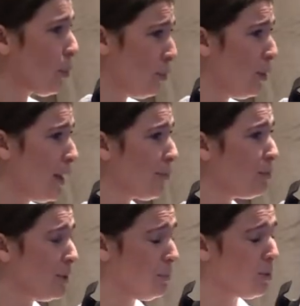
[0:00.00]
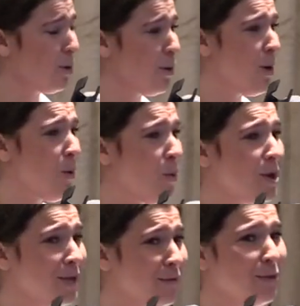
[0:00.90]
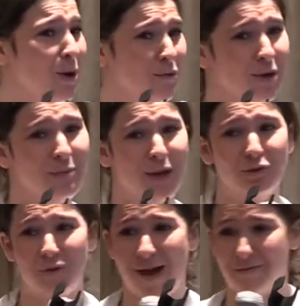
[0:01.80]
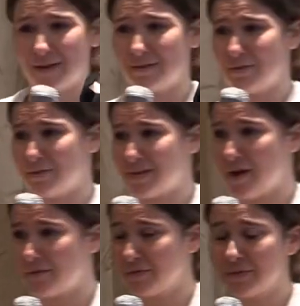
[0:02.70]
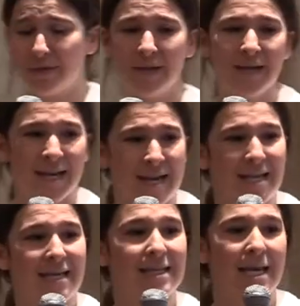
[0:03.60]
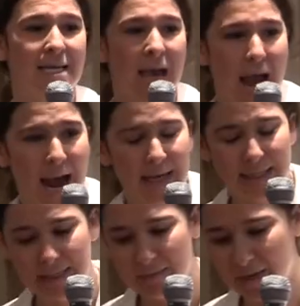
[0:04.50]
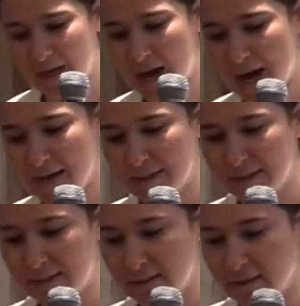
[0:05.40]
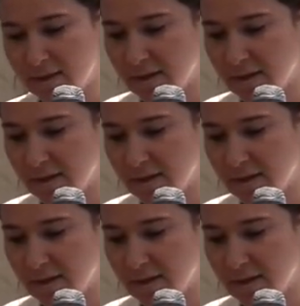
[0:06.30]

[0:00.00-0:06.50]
recruiting other people, even though they're being trafficked themselves? They say yes because